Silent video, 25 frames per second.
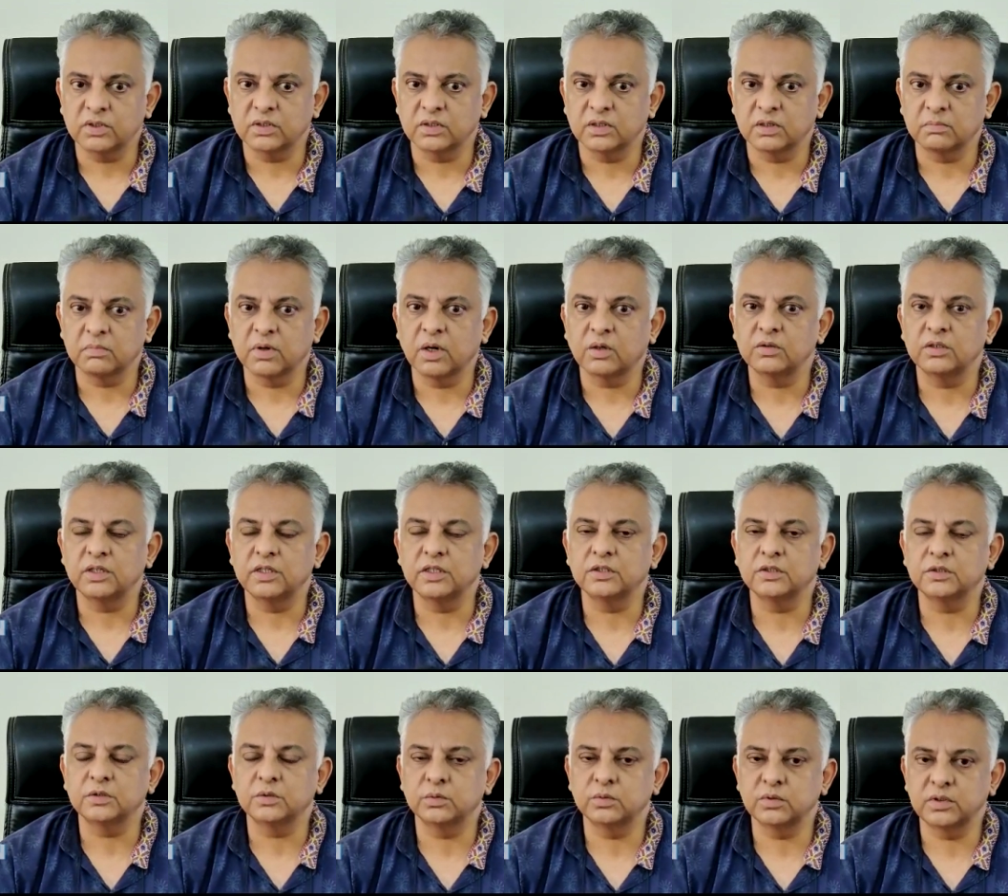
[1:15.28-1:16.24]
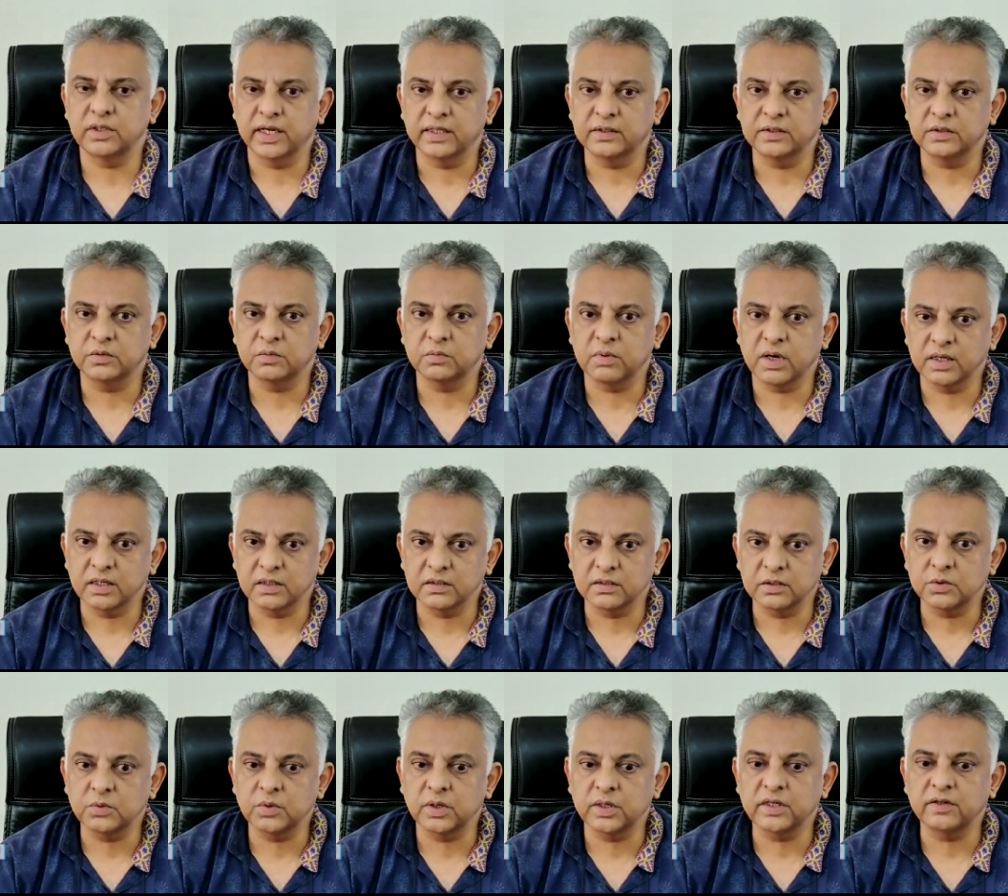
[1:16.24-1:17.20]
about these two deaths, one is
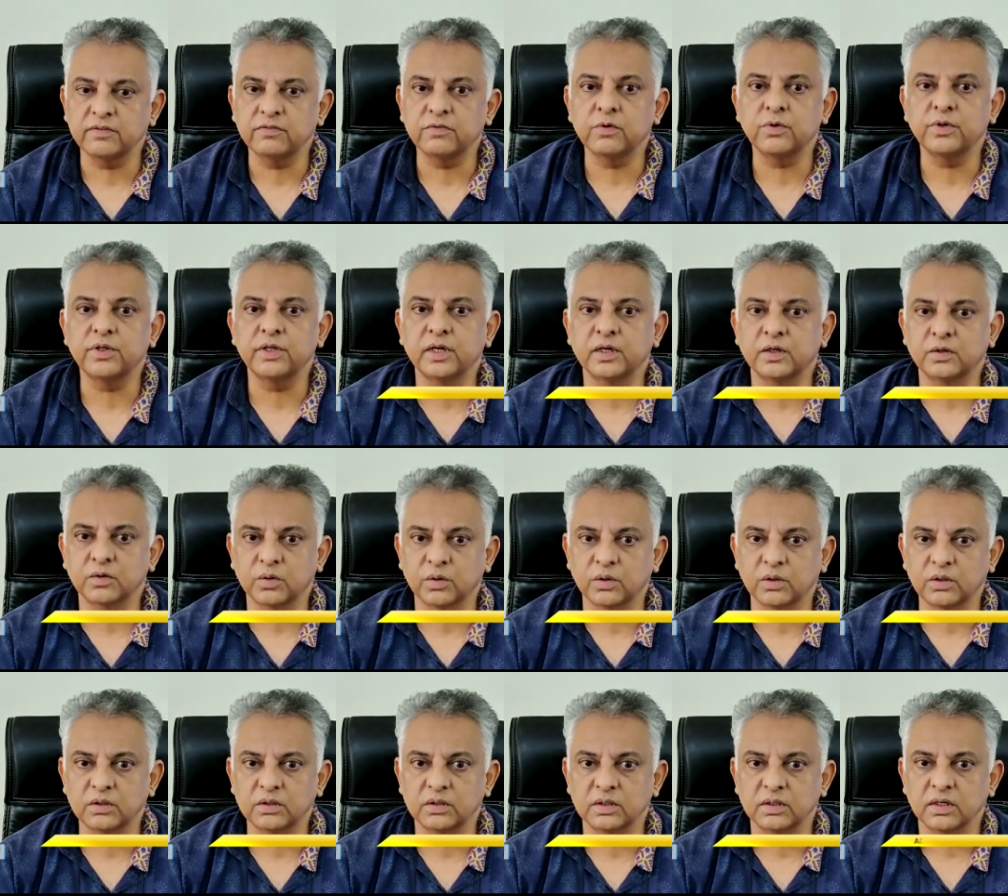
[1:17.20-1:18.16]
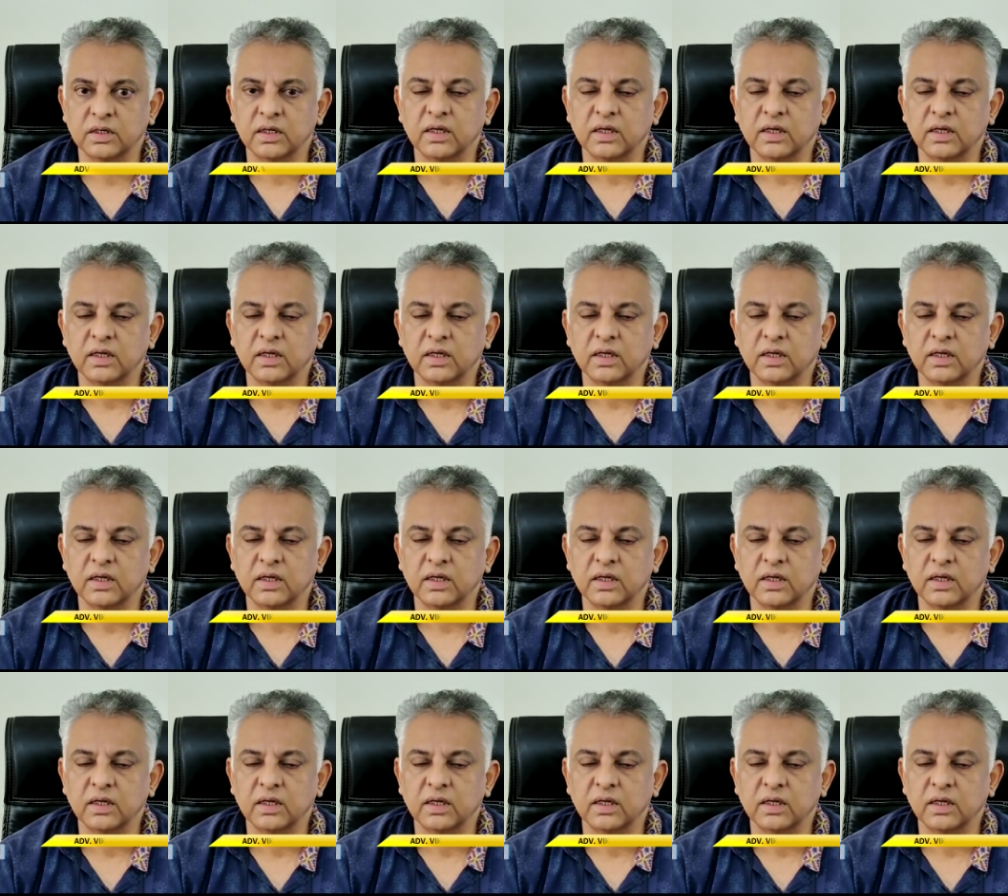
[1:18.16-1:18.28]
a 24-year-old